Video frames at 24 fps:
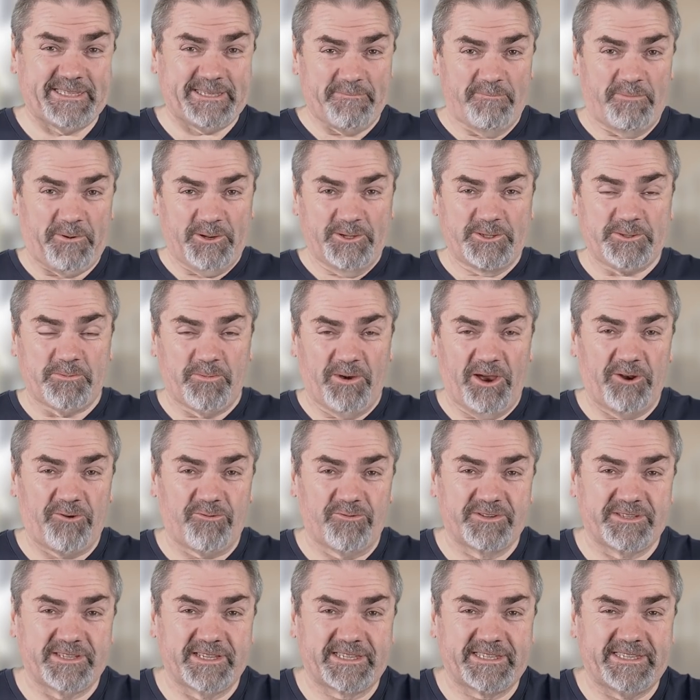it's impossible, one
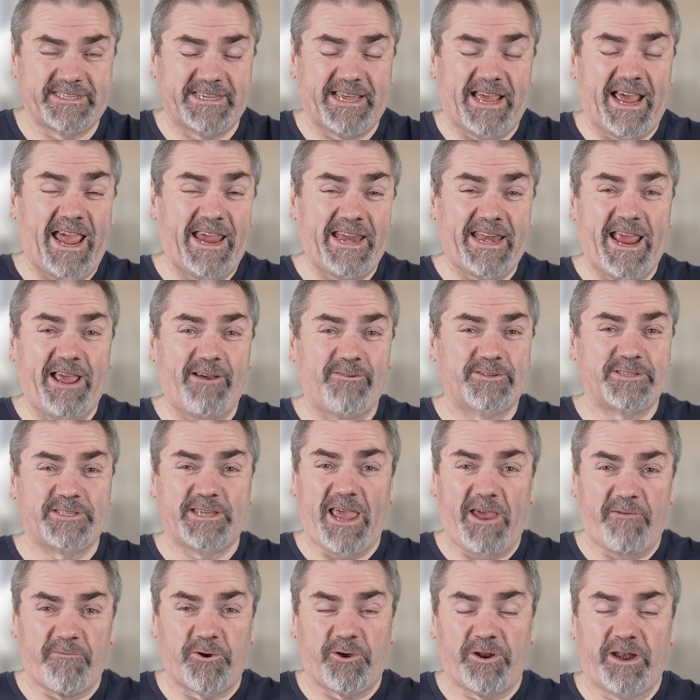hundred sixty-eight hours, you
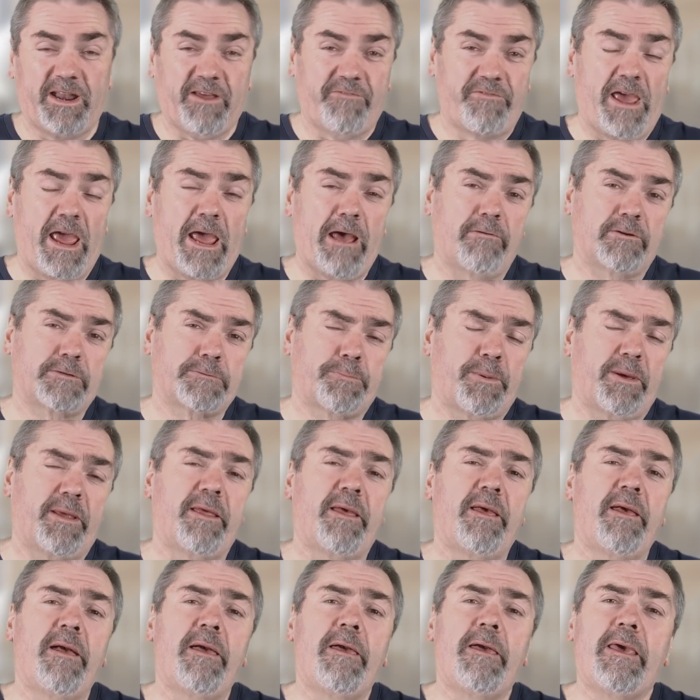haven't got enough hours,
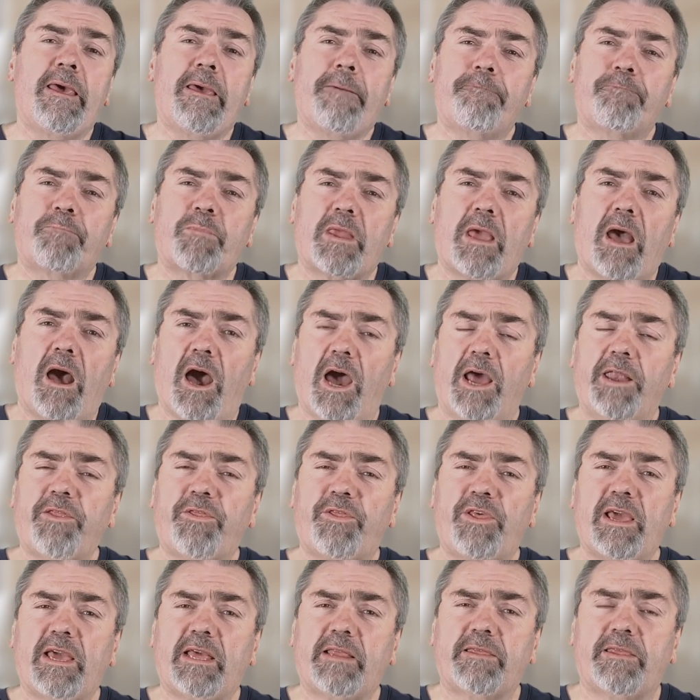but I
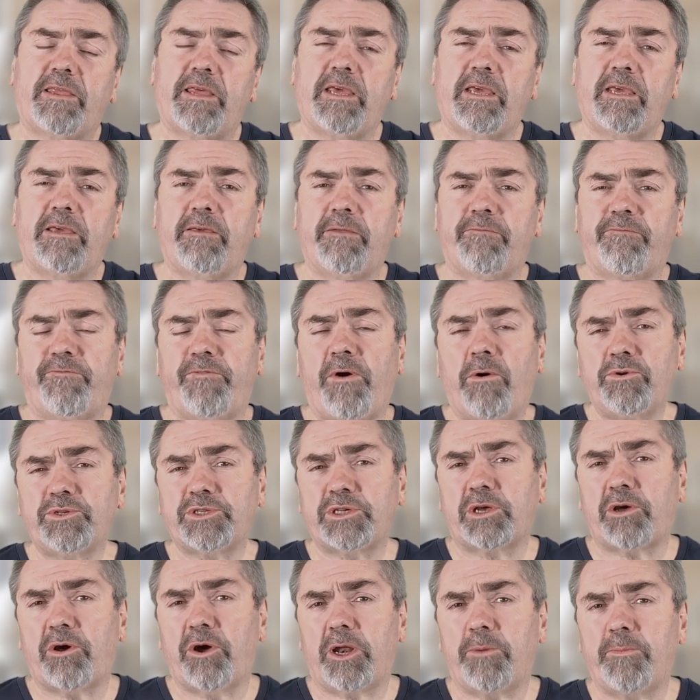think the false
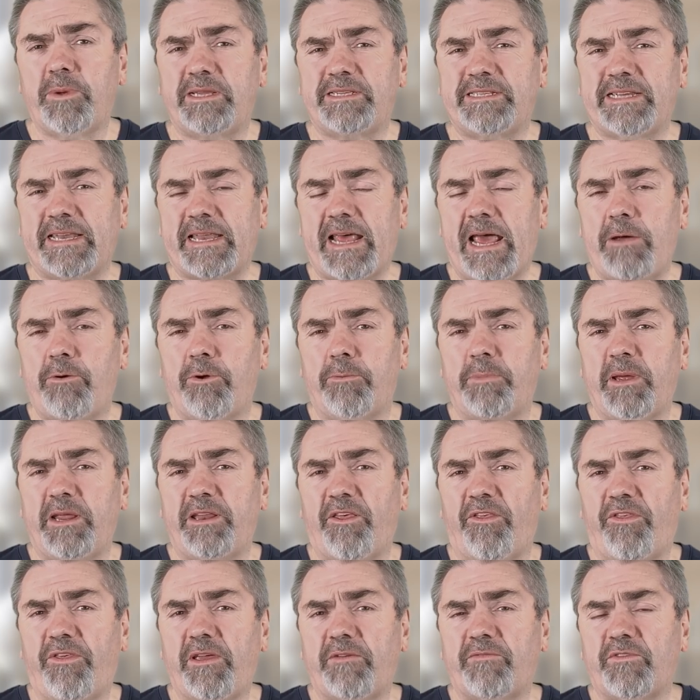economy today would be
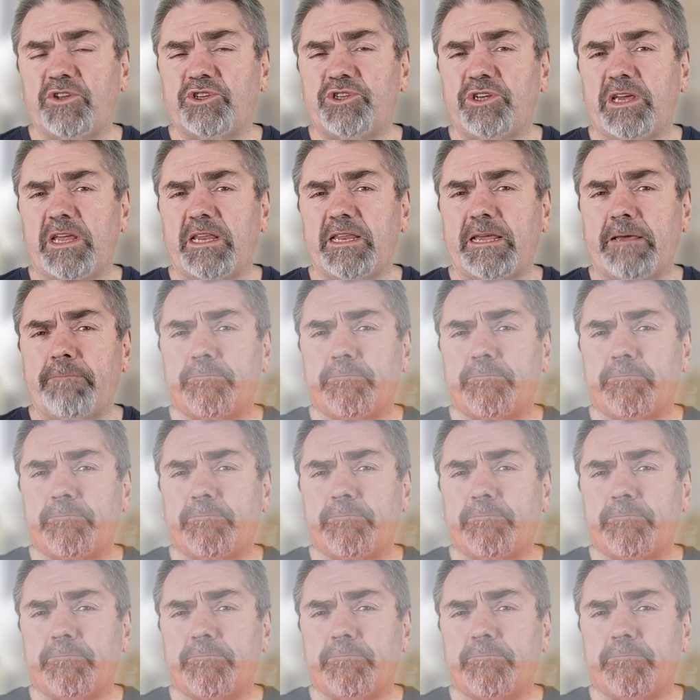to think that you can